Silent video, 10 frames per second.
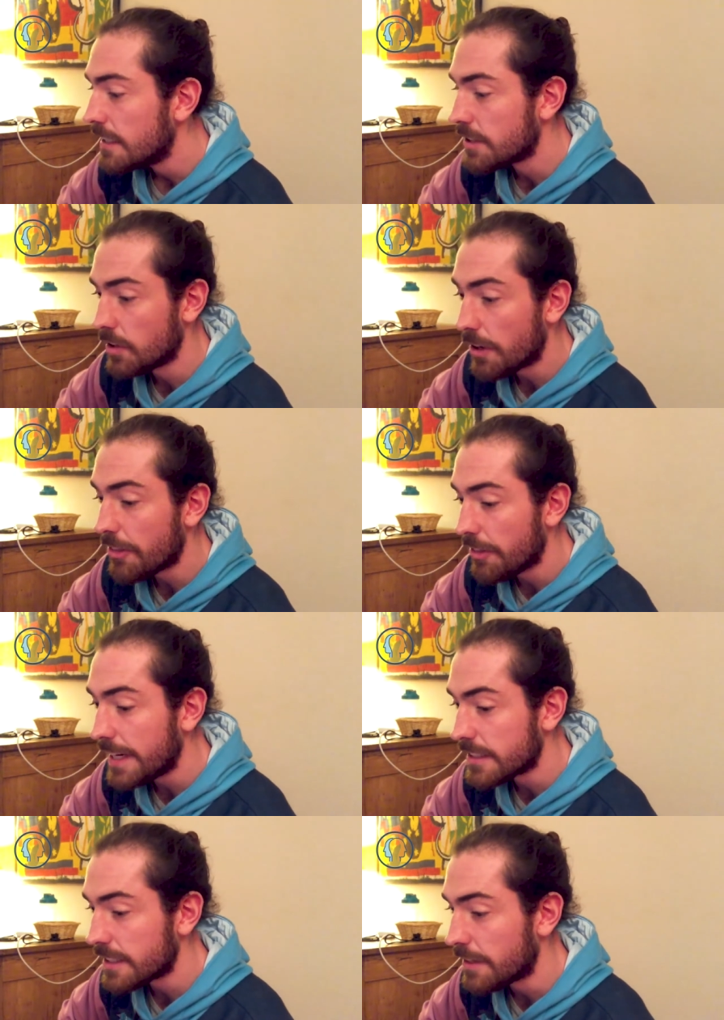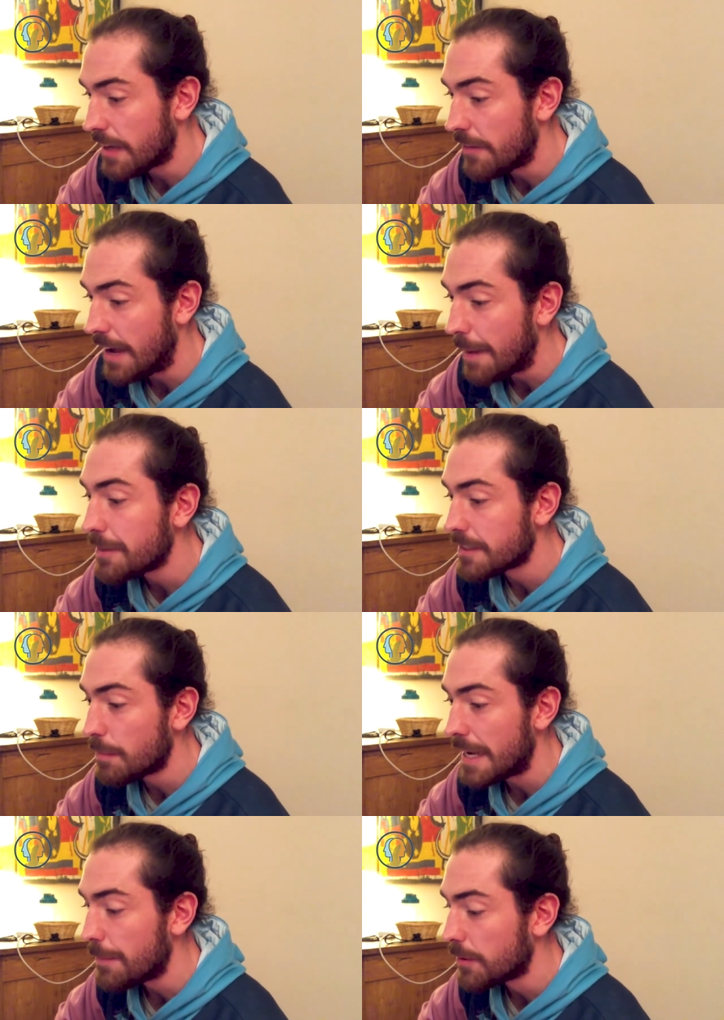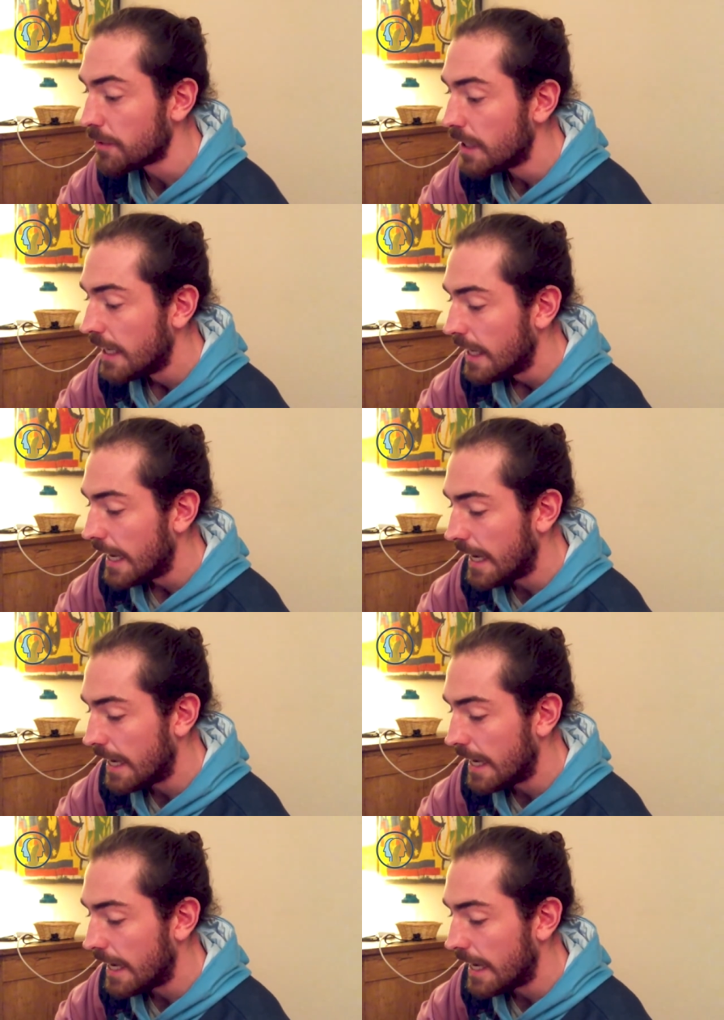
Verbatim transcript: there's a lot of things that have happened to people